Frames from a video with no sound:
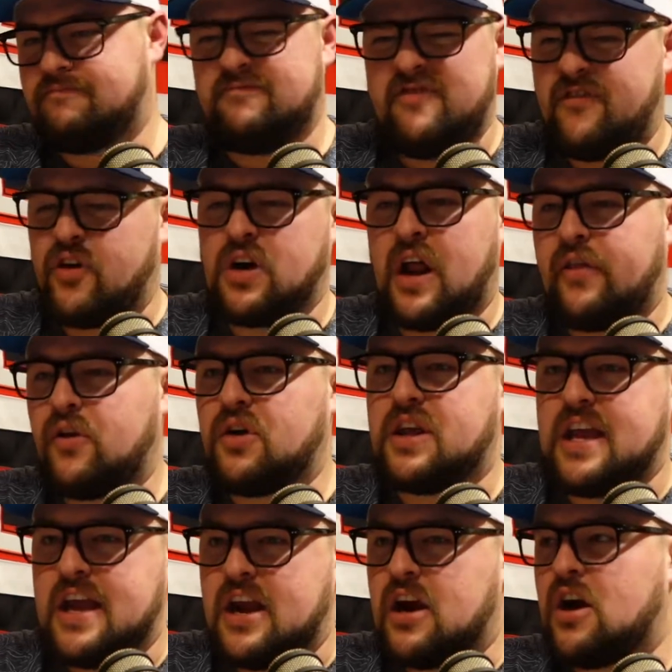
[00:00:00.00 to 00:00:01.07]
for another
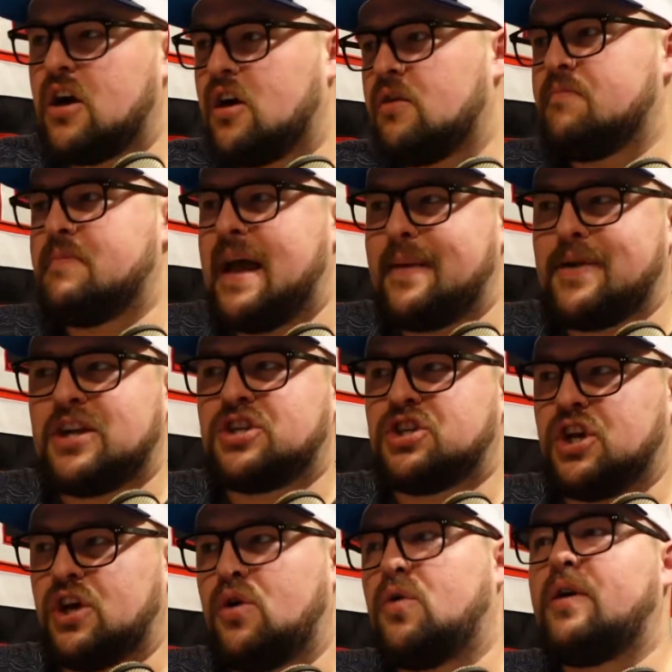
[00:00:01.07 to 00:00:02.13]
year, maybe
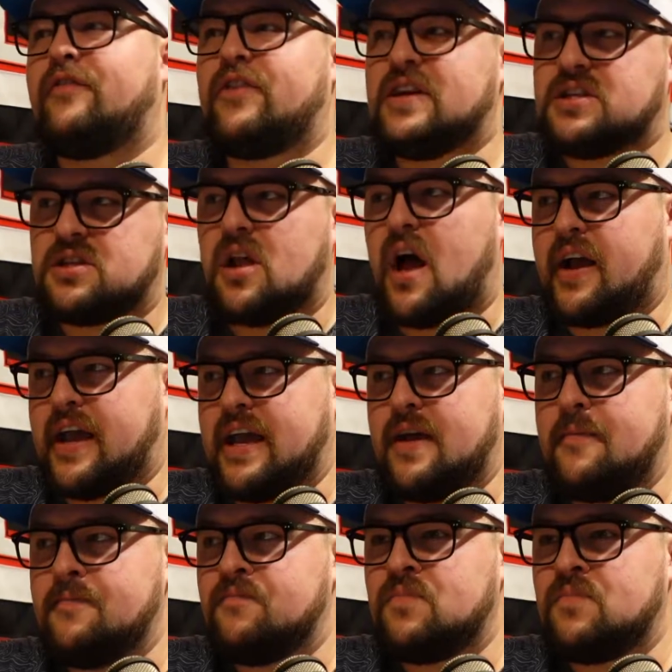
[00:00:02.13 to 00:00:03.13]
2 if he's lucky.